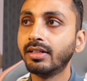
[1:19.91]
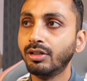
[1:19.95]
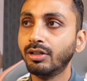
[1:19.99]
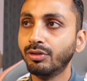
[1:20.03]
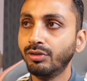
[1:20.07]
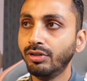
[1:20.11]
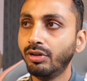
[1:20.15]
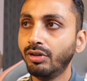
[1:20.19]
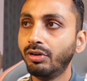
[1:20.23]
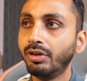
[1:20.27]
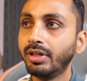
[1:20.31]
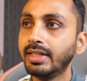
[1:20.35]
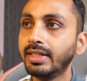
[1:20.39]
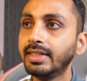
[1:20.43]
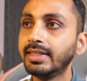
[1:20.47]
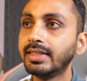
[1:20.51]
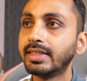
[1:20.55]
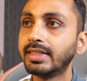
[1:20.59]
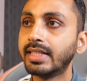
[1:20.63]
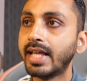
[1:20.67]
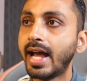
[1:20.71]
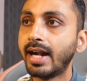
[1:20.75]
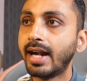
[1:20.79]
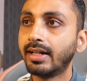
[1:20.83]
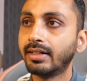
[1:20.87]
you will notice
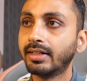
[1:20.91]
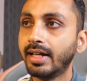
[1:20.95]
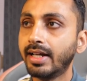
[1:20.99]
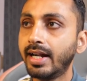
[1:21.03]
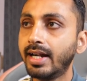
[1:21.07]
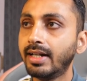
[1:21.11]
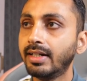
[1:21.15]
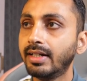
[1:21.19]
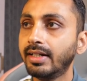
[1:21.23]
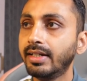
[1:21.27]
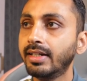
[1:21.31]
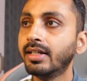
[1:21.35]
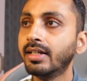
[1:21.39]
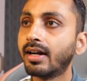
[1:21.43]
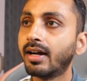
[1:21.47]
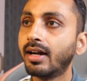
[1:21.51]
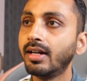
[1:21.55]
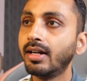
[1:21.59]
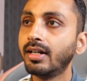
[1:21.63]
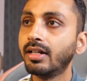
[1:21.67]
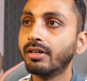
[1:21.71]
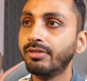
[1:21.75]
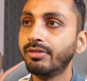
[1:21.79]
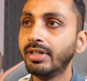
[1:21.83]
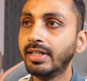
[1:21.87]
that currently
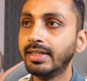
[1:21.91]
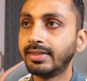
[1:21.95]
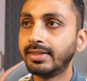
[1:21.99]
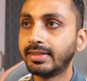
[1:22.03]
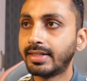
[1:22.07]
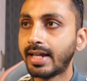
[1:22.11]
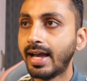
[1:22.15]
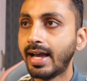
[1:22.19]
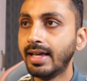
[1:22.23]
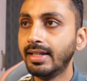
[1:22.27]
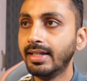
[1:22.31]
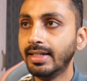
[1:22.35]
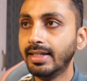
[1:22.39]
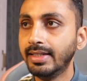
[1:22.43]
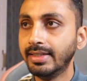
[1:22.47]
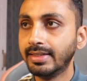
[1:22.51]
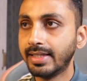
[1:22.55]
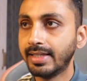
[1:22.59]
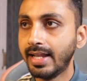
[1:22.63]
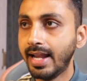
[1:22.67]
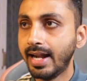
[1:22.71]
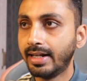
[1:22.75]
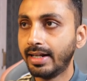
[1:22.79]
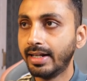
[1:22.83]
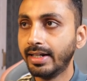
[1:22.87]
cutaway style is
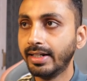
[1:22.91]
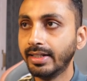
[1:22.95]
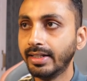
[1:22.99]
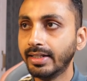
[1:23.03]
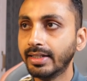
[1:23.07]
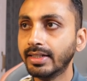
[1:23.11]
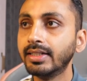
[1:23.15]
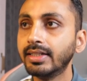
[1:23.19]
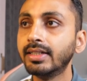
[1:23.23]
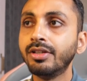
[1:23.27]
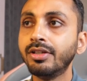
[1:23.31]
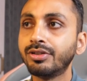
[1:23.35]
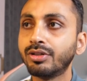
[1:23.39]
selected here.